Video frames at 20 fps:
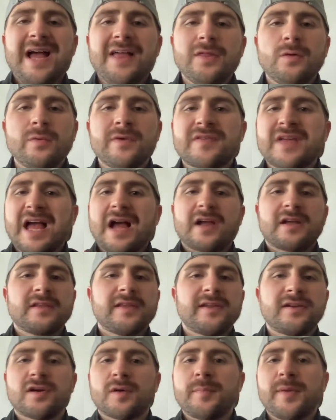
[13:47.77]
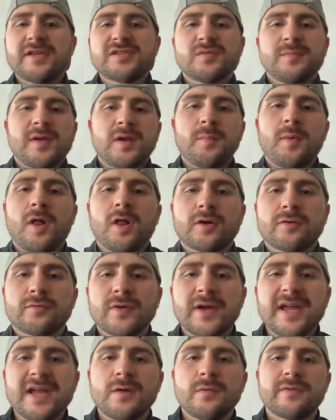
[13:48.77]
Now that we've calculated our basal metabolic
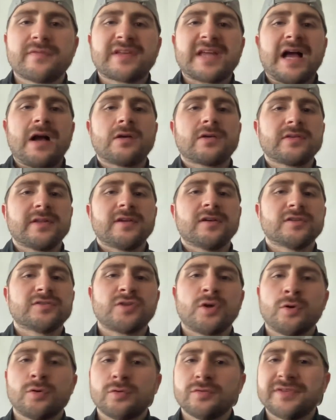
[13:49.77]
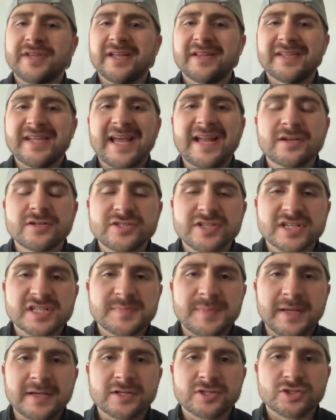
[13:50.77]
rate, we've calculated our total daily energy
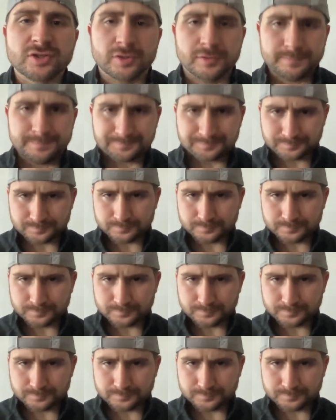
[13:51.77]
expenditure,